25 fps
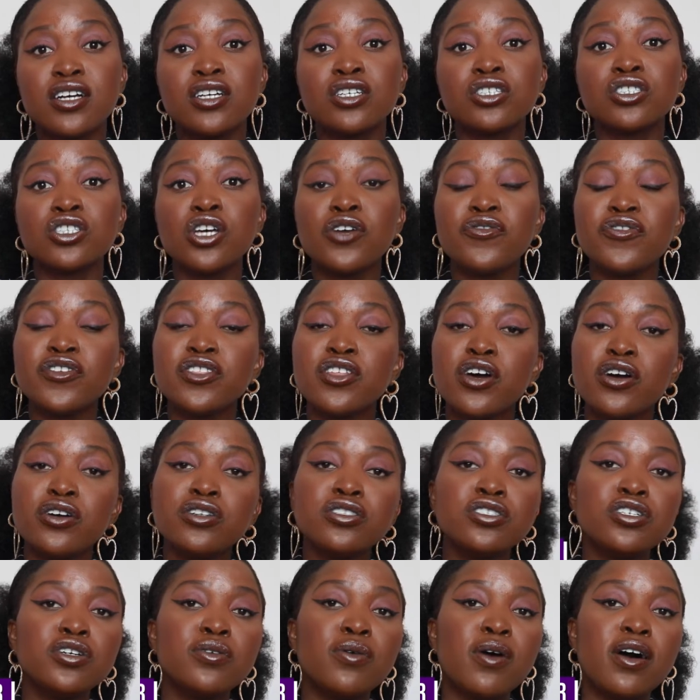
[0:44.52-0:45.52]
So for
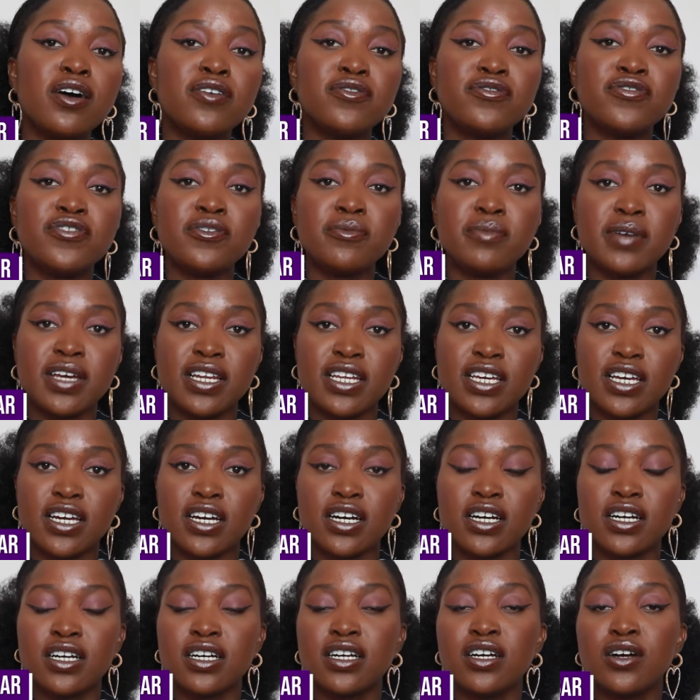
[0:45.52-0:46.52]
those who aren't
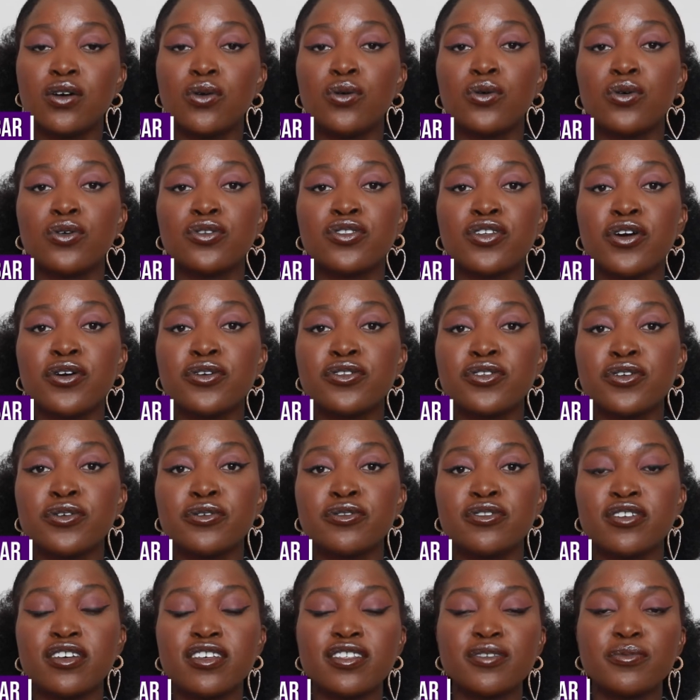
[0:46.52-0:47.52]
familiar, or those
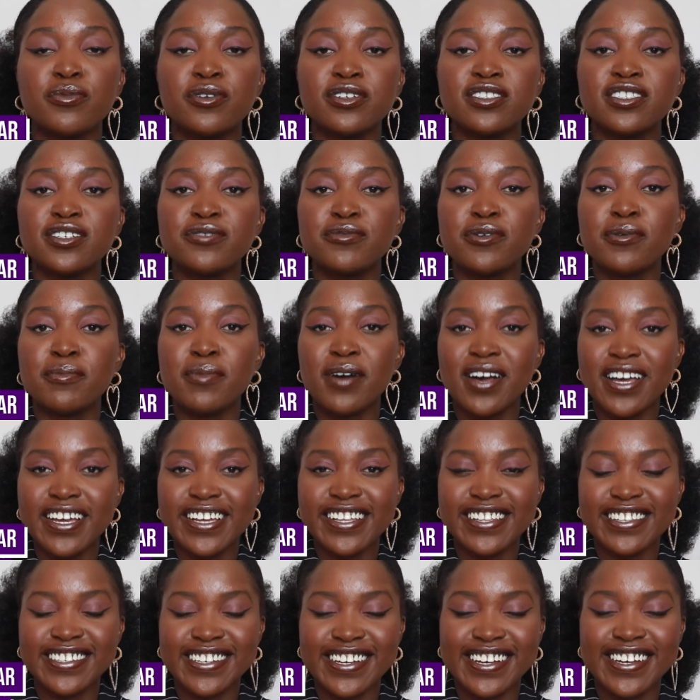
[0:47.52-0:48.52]
who just want a
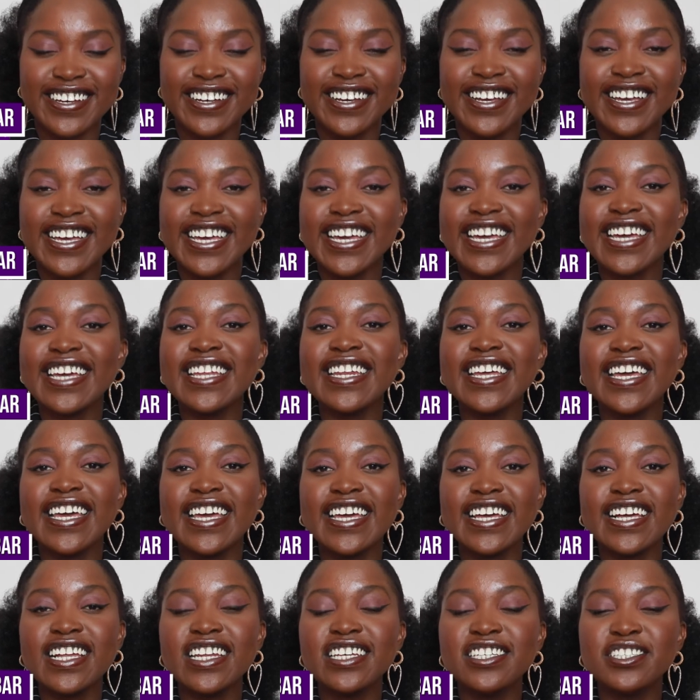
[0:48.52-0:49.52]
reminder, in
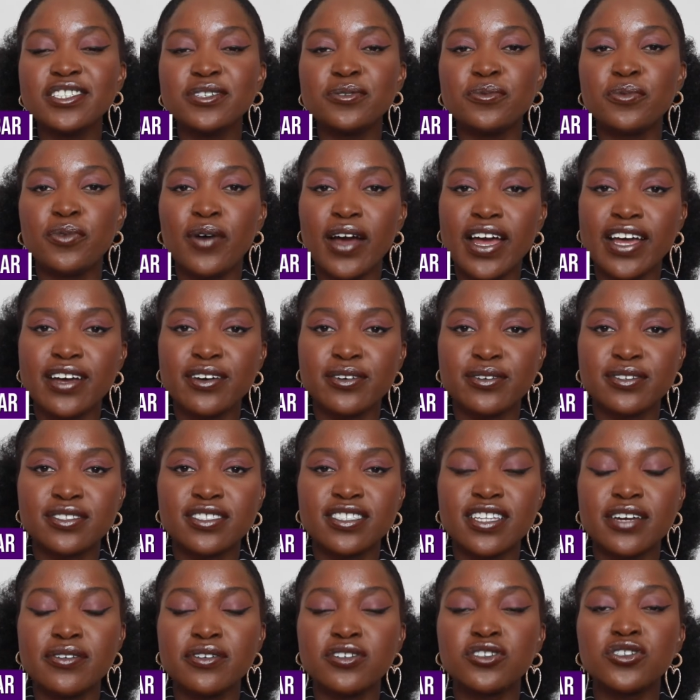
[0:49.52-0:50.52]
England and
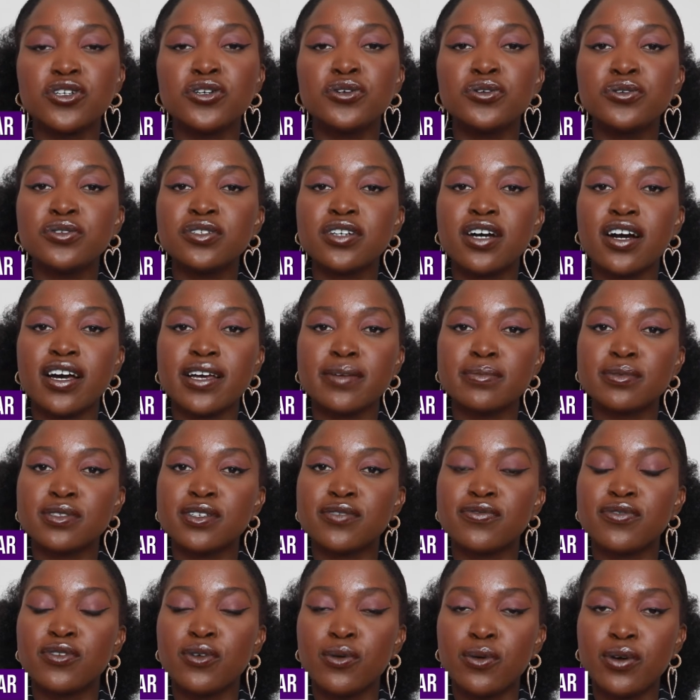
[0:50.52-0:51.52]
Wales, there are two types
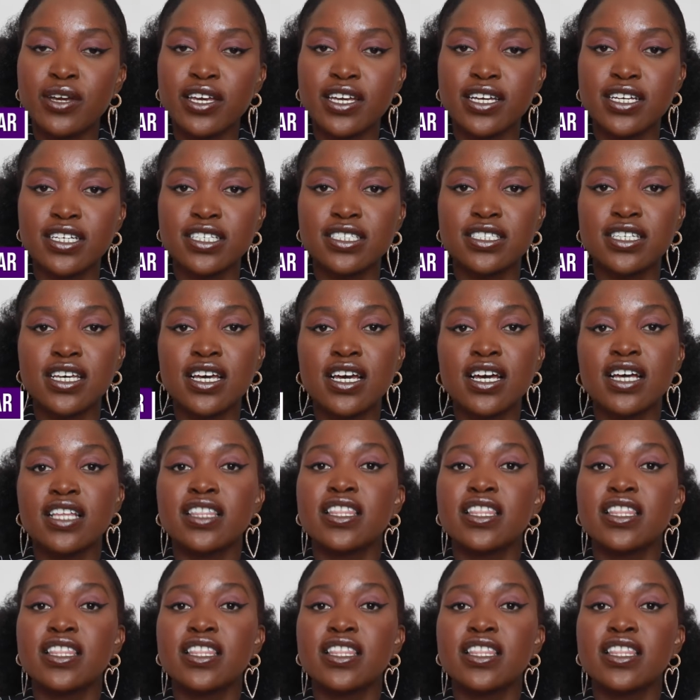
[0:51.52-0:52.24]
of lawyers.